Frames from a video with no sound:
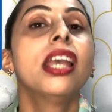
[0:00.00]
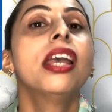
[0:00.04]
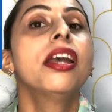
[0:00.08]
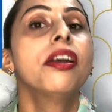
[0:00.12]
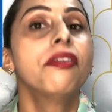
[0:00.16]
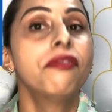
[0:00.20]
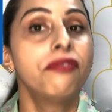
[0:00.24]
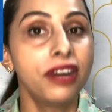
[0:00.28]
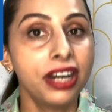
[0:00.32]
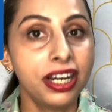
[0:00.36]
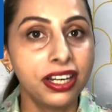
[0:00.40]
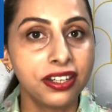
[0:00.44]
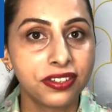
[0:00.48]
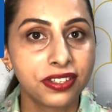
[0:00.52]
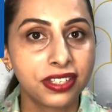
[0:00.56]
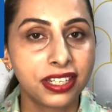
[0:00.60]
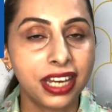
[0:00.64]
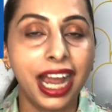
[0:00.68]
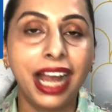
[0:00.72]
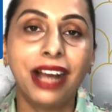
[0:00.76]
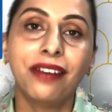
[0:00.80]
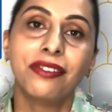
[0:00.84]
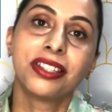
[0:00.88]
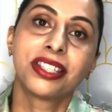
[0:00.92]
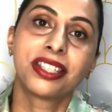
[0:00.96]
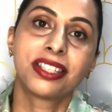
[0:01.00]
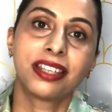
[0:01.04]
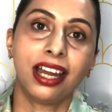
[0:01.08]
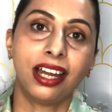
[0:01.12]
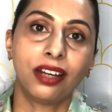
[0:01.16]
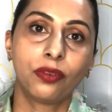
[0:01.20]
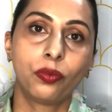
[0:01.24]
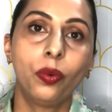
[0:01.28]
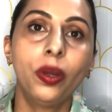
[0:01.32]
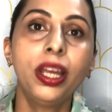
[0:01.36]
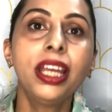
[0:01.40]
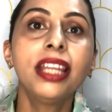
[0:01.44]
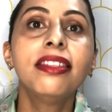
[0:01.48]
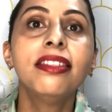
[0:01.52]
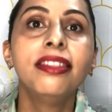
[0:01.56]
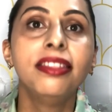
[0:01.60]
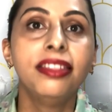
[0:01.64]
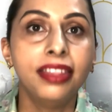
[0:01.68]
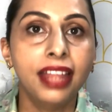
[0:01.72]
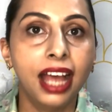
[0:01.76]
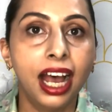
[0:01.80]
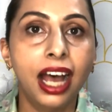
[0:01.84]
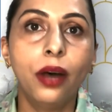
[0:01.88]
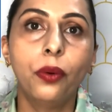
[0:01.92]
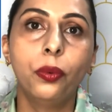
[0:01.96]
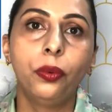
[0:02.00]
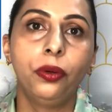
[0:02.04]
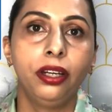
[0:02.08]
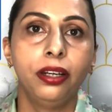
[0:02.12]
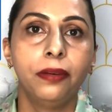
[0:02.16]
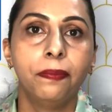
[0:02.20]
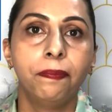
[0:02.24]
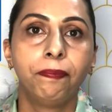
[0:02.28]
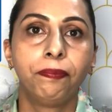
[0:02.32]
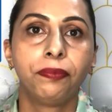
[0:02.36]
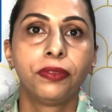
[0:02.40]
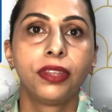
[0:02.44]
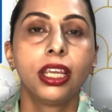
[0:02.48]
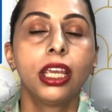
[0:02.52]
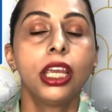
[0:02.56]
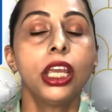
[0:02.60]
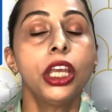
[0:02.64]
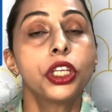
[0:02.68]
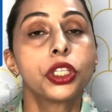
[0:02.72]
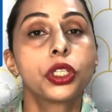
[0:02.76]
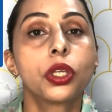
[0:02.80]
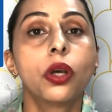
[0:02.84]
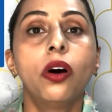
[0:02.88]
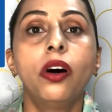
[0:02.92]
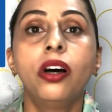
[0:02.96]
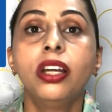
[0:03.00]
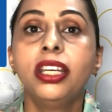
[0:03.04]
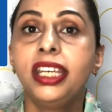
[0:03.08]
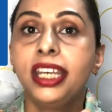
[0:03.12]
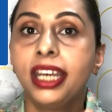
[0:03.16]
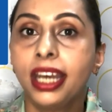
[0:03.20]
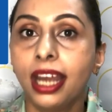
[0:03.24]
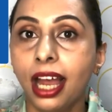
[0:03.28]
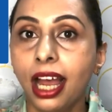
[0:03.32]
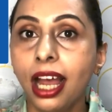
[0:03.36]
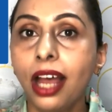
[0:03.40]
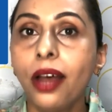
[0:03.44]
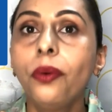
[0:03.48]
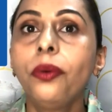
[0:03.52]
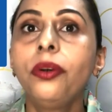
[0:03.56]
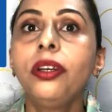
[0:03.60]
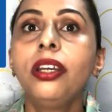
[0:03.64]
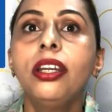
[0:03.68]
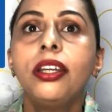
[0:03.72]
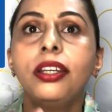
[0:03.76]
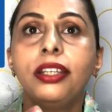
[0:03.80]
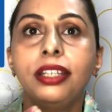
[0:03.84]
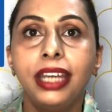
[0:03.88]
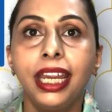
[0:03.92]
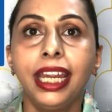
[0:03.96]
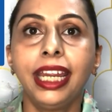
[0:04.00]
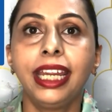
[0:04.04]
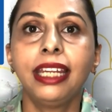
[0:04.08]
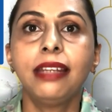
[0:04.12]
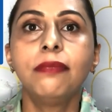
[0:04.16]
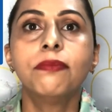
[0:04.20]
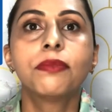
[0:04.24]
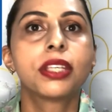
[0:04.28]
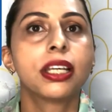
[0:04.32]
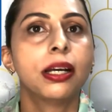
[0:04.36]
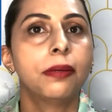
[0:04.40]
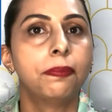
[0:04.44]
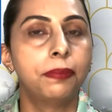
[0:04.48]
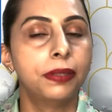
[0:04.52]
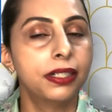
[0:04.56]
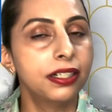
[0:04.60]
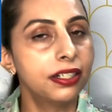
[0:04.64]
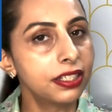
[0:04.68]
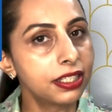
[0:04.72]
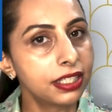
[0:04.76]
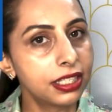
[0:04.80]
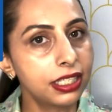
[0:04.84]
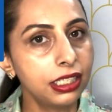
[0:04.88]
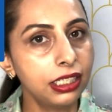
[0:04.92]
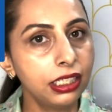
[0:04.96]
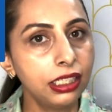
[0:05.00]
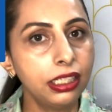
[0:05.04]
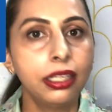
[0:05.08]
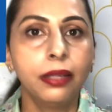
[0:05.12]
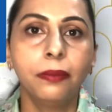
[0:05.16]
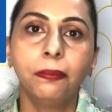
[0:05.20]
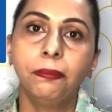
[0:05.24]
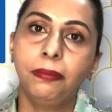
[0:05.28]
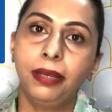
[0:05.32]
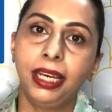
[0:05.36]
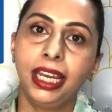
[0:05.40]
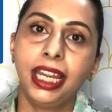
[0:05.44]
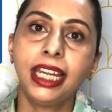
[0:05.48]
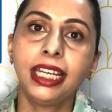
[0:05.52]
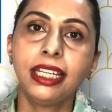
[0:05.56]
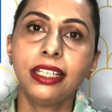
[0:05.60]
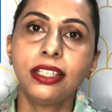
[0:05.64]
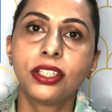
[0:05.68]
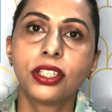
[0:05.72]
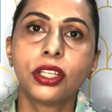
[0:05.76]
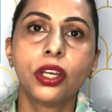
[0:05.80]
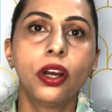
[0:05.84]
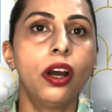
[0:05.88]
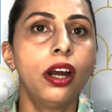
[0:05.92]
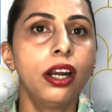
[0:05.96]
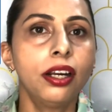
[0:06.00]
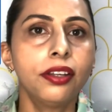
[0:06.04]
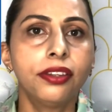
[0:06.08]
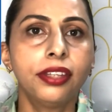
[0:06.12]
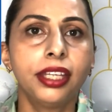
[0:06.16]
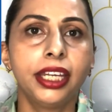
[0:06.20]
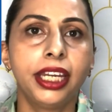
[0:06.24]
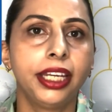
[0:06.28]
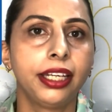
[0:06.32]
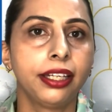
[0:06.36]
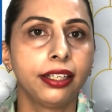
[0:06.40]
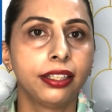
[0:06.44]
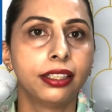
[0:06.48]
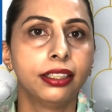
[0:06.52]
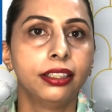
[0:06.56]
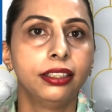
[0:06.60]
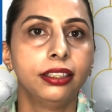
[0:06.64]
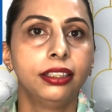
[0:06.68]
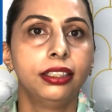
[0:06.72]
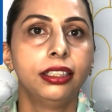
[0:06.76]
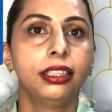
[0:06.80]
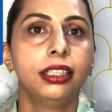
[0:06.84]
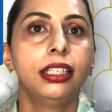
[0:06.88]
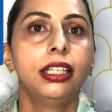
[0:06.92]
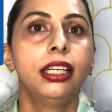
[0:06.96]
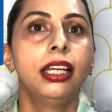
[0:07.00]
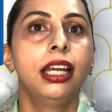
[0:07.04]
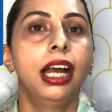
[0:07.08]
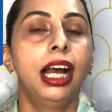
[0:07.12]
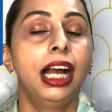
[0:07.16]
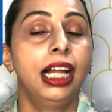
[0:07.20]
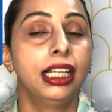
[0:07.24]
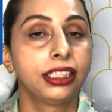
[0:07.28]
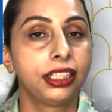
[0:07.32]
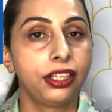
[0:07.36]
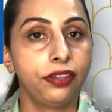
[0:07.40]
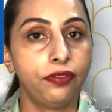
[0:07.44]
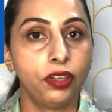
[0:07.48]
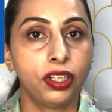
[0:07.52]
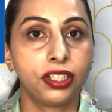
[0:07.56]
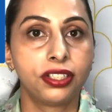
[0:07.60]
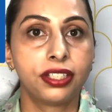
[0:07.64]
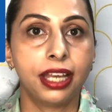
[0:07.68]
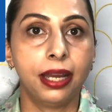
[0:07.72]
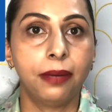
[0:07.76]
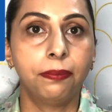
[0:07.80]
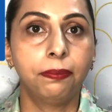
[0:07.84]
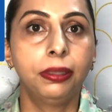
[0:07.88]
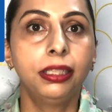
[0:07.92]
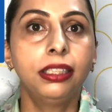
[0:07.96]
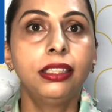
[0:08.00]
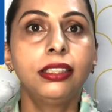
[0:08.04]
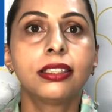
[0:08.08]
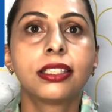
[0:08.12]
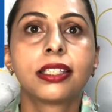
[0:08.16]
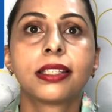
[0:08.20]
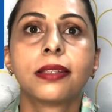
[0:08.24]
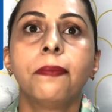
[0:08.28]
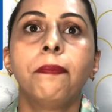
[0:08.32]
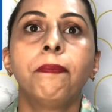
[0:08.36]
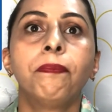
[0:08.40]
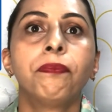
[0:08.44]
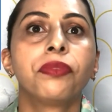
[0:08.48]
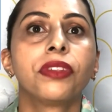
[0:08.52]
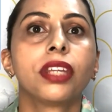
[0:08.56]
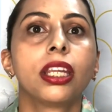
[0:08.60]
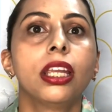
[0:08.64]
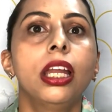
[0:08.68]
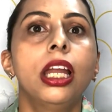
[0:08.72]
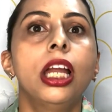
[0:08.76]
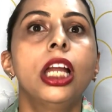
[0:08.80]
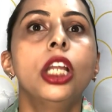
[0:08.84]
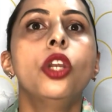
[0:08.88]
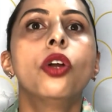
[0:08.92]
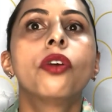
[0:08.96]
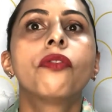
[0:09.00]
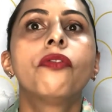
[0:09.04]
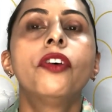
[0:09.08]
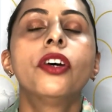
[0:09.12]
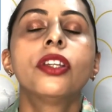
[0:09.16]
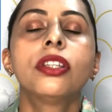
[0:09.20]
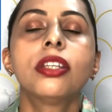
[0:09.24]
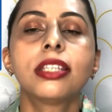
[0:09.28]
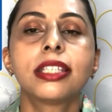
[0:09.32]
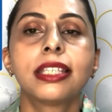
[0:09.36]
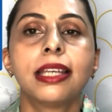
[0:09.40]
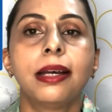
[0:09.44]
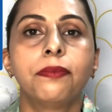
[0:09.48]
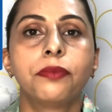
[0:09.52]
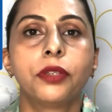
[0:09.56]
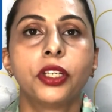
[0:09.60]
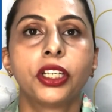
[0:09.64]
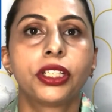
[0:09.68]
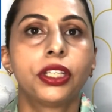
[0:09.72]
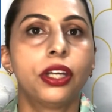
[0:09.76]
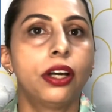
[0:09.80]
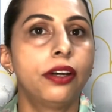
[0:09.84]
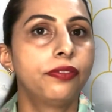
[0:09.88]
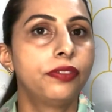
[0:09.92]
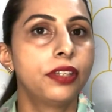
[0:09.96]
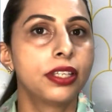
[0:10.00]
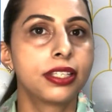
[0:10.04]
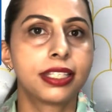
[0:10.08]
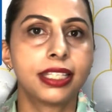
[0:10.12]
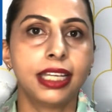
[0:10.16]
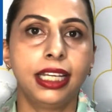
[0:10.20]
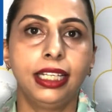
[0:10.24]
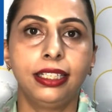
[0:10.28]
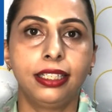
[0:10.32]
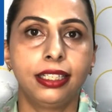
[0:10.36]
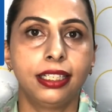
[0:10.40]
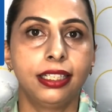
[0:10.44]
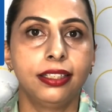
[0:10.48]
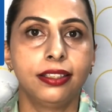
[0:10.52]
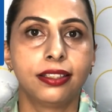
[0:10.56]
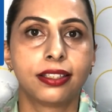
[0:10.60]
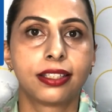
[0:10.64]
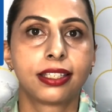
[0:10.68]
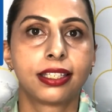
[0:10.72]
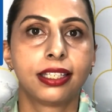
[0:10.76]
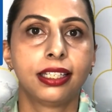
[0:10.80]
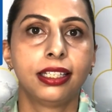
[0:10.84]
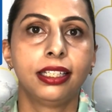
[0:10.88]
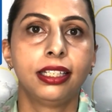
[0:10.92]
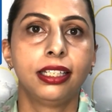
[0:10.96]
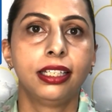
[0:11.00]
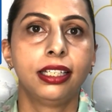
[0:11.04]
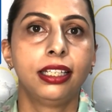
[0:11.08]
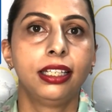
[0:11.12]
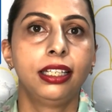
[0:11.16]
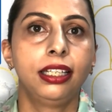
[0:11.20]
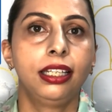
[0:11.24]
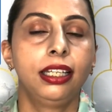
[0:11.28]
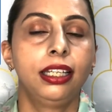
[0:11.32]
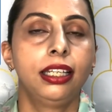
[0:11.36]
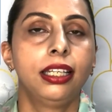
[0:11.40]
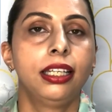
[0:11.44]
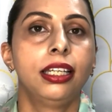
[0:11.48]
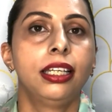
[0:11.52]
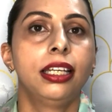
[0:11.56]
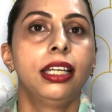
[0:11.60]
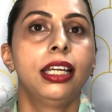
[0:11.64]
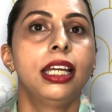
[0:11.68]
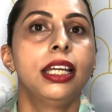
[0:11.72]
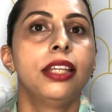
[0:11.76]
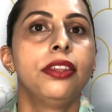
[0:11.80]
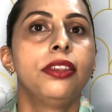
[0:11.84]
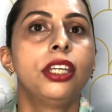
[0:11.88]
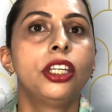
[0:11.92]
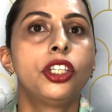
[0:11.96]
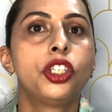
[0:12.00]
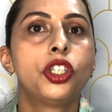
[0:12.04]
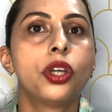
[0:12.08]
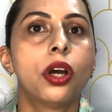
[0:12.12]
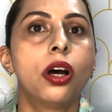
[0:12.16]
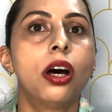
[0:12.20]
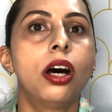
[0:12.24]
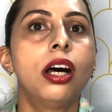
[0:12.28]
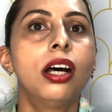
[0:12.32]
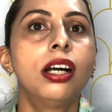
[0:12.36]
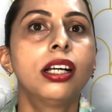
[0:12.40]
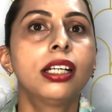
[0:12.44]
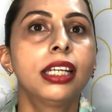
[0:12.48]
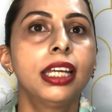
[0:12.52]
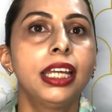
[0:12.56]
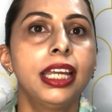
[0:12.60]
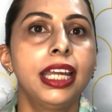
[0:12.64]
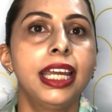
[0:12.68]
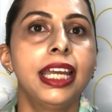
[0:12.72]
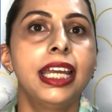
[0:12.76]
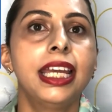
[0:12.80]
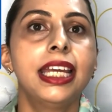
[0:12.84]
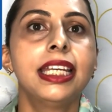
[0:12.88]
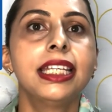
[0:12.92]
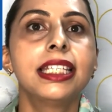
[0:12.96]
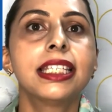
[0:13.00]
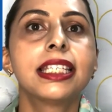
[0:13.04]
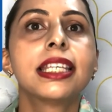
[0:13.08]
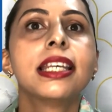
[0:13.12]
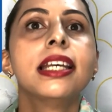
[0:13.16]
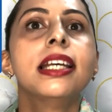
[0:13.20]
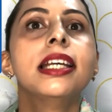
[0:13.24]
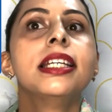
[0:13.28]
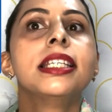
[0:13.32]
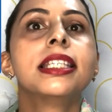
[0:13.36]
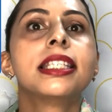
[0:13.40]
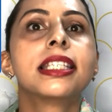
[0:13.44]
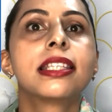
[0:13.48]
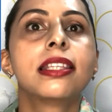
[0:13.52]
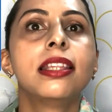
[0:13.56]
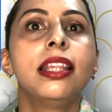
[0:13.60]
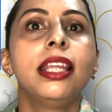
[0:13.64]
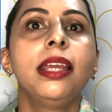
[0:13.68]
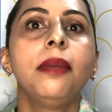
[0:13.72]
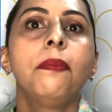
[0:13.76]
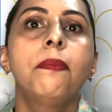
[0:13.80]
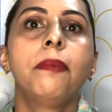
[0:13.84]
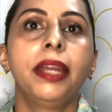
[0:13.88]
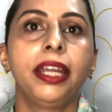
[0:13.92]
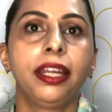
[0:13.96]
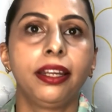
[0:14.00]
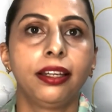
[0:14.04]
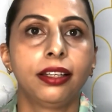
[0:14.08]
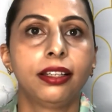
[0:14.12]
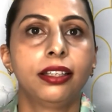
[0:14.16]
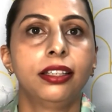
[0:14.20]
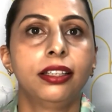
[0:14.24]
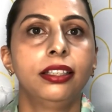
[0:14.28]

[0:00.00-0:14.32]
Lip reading: First, I will start with noun. So a noun names a person, place, or thing. I'll give you examples. Look for the subject of the sentence. The dog is sleeping.